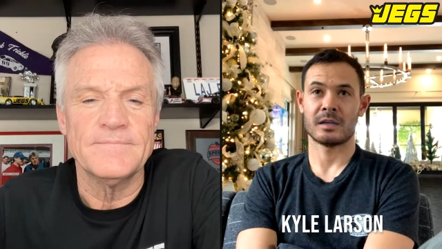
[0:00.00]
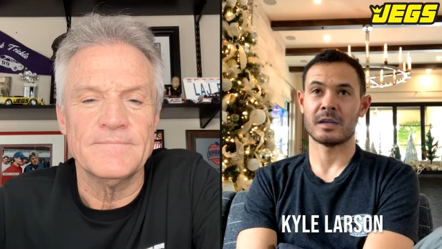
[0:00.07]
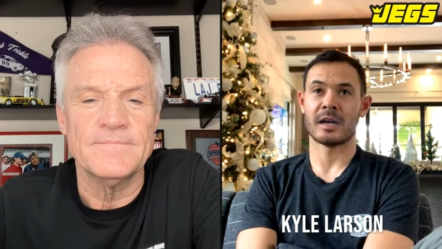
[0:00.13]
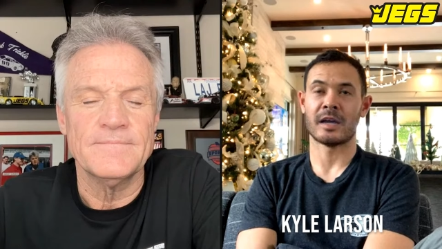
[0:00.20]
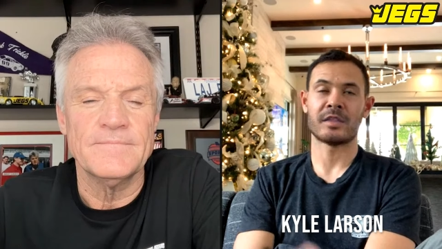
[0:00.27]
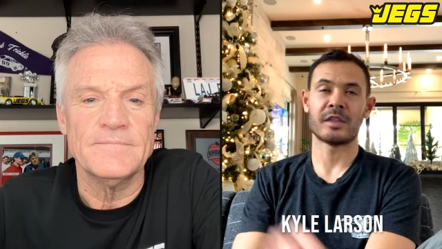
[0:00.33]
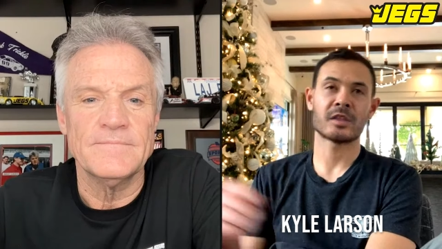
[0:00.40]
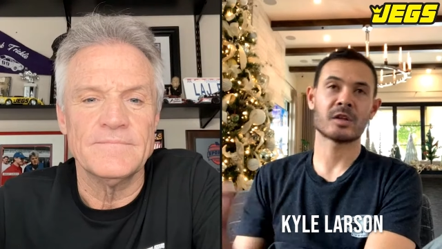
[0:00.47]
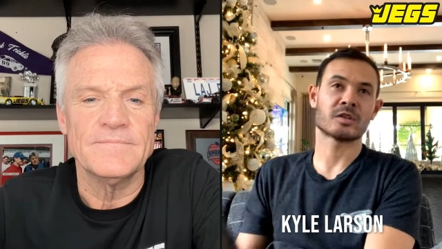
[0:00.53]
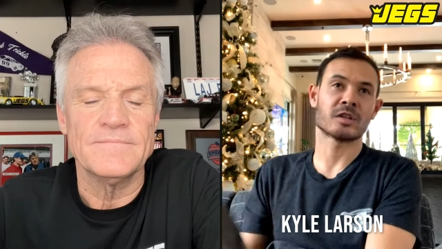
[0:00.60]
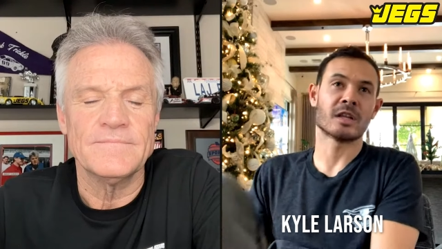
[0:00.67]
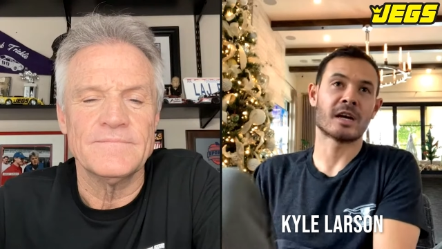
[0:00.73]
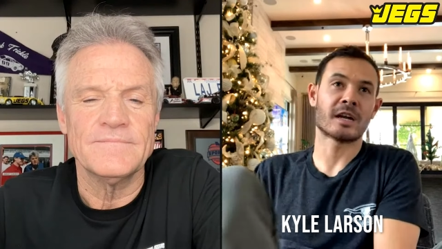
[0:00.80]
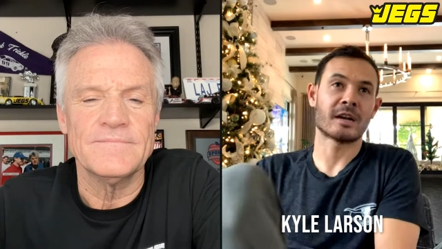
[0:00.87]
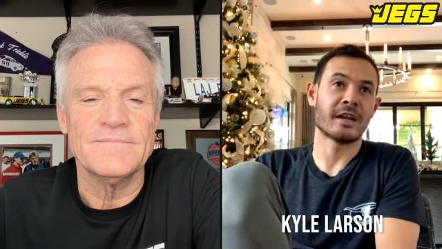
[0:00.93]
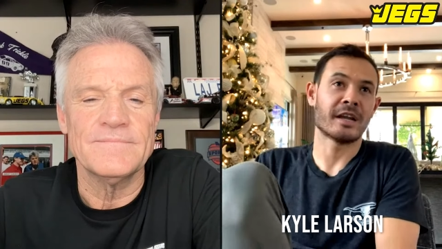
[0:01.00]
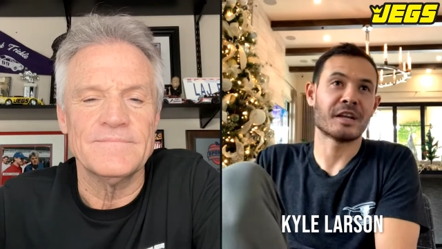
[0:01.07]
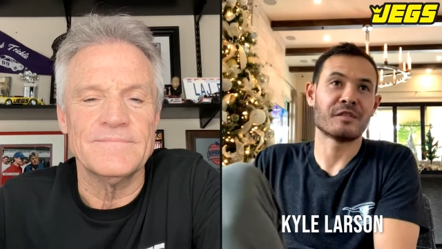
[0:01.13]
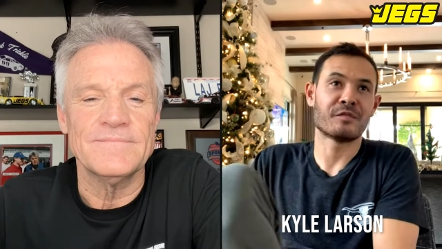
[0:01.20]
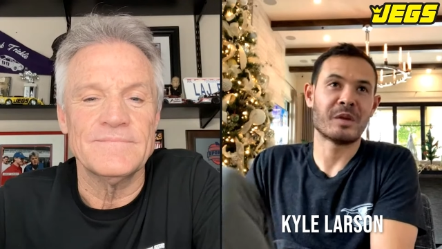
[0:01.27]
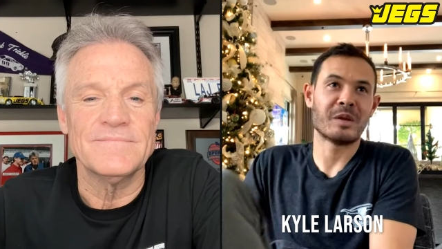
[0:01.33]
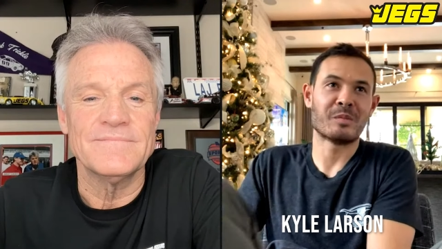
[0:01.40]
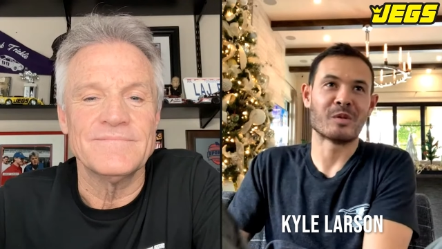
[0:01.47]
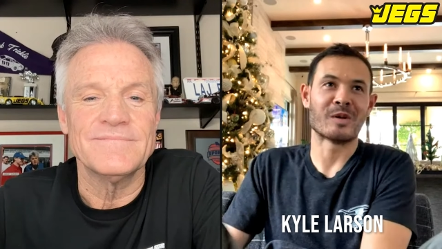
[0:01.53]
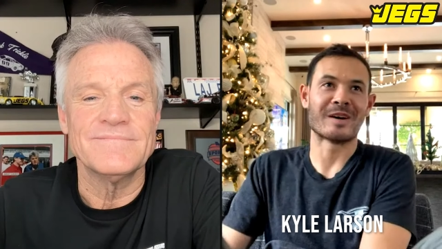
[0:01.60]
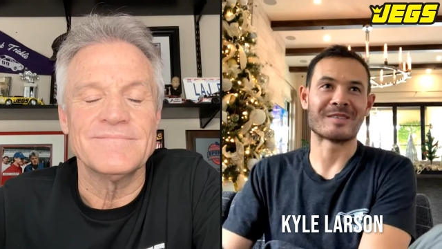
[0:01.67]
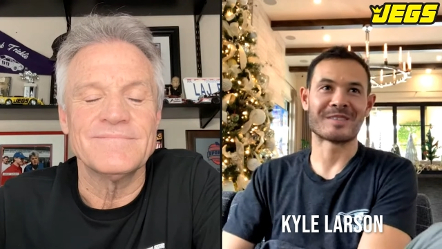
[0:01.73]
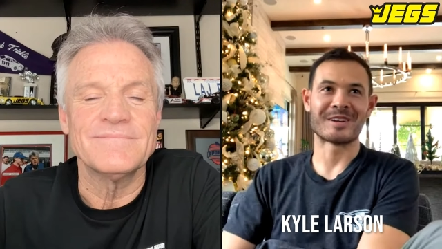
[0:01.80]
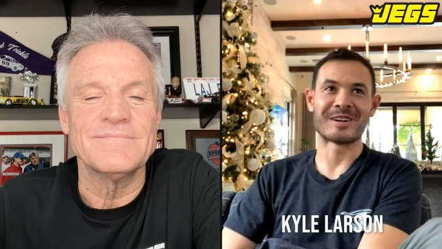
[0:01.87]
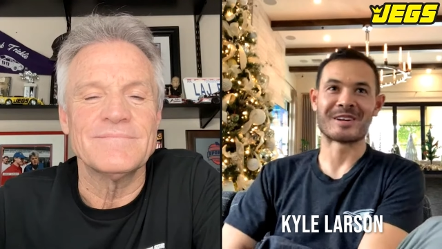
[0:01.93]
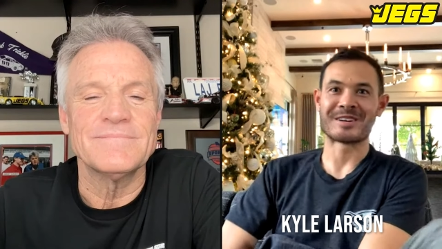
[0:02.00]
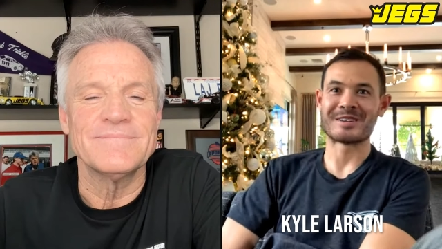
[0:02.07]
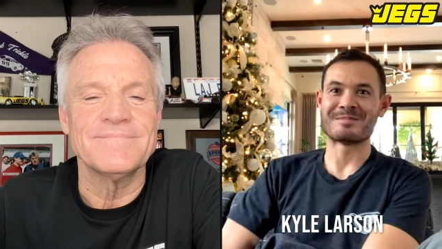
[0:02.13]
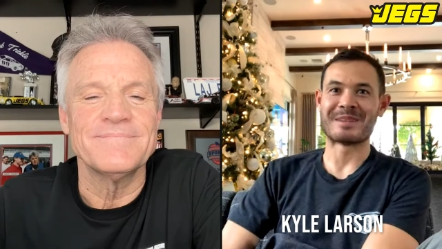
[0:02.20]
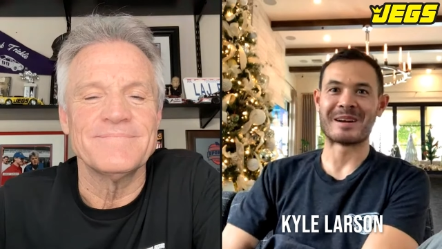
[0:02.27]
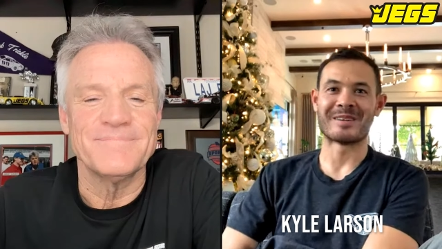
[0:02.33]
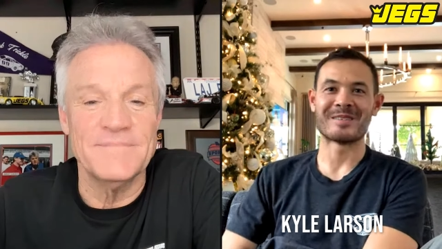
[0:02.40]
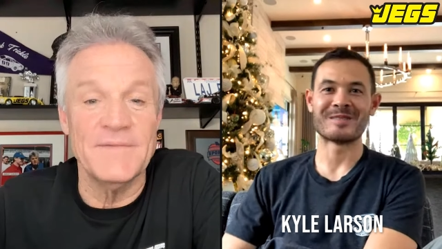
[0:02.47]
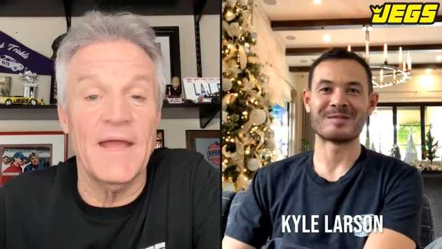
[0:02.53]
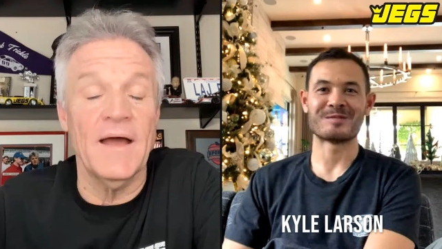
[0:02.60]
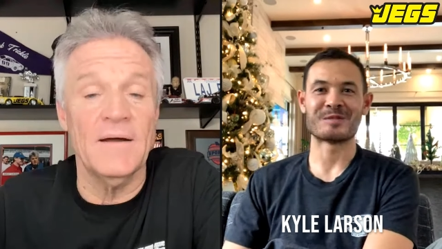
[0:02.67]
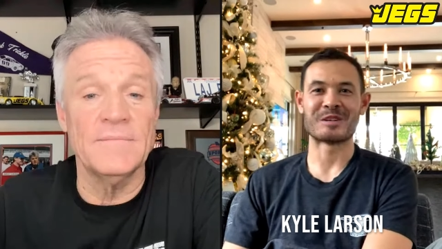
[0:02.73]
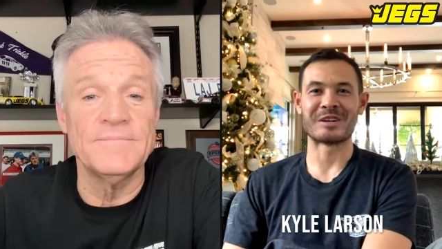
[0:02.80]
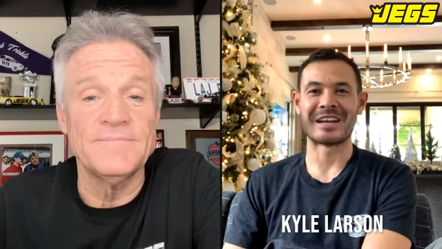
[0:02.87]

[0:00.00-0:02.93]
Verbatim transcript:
Speaker 1: I think there's a lot of negative people out there about yeah.